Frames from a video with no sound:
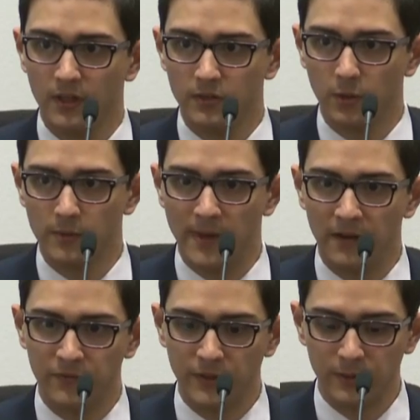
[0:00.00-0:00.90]
toward
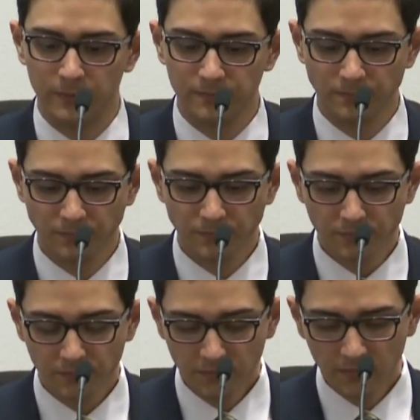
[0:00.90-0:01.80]
Mountain View.
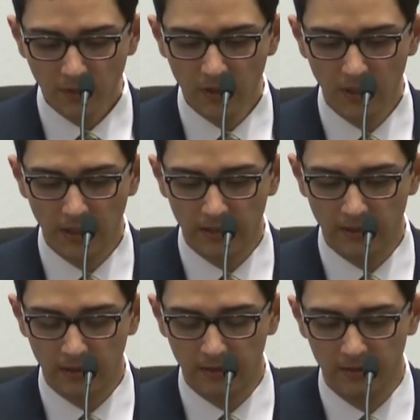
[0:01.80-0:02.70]
And
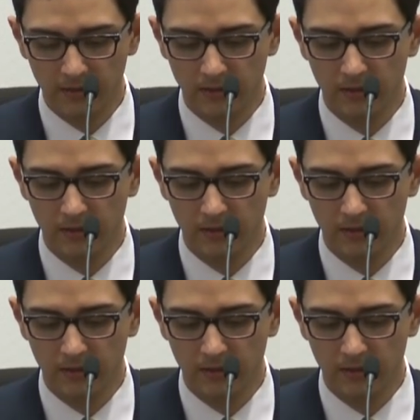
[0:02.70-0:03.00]
I